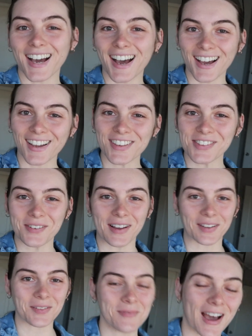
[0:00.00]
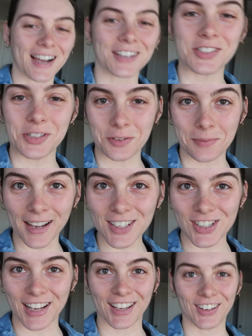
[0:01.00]
guys, welcome back to my
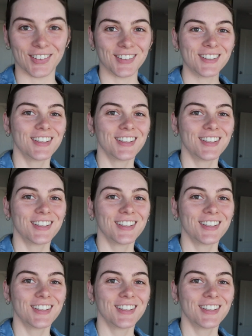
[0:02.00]
channel.